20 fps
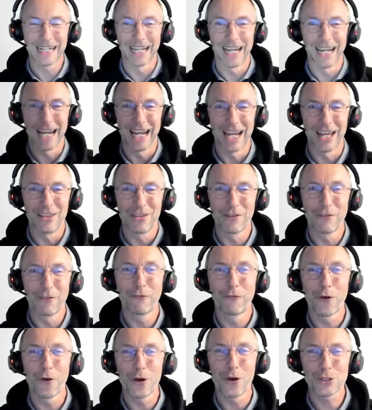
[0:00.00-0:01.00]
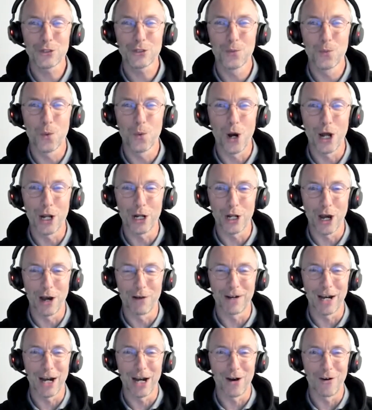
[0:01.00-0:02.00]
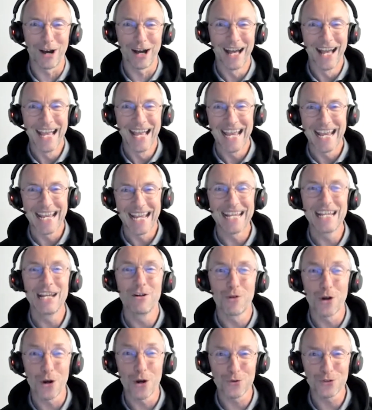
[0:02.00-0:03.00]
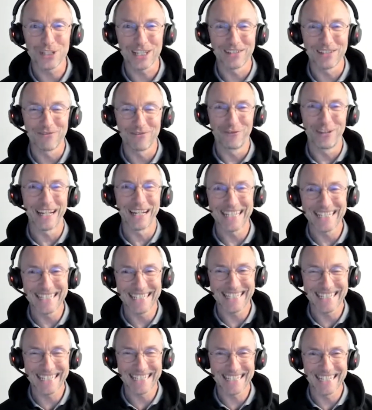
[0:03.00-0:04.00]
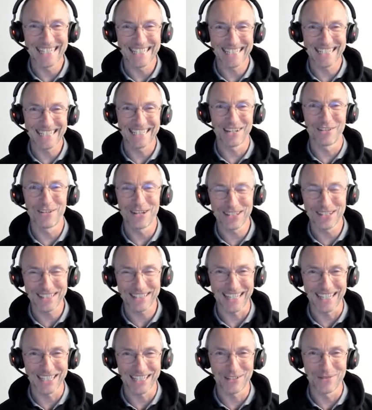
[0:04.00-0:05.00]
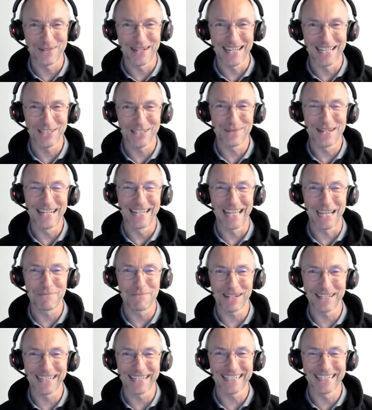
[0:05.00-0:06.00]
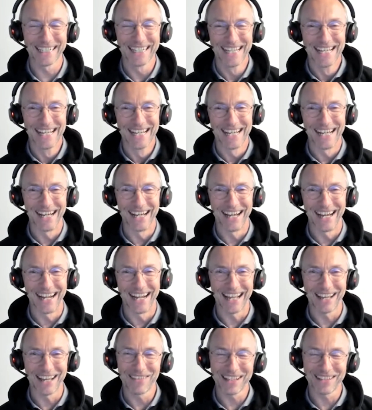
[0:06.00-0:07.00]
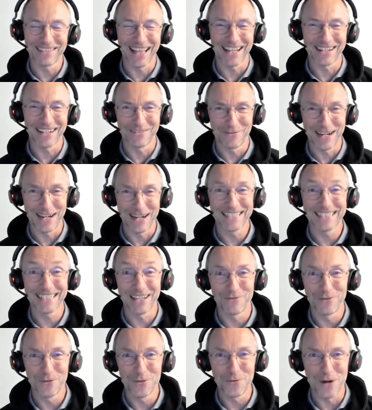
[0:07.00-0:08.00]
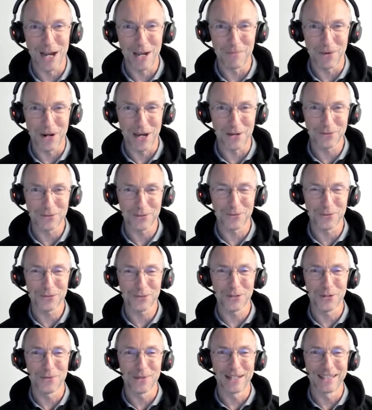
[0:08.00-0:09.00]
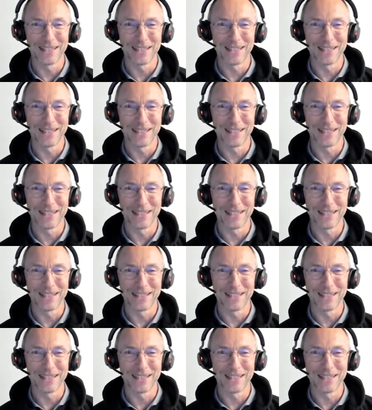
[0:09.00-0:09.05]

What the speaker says: the first one of our heroes and villains series, as we labeled it, and I think that raised a few eyebrows also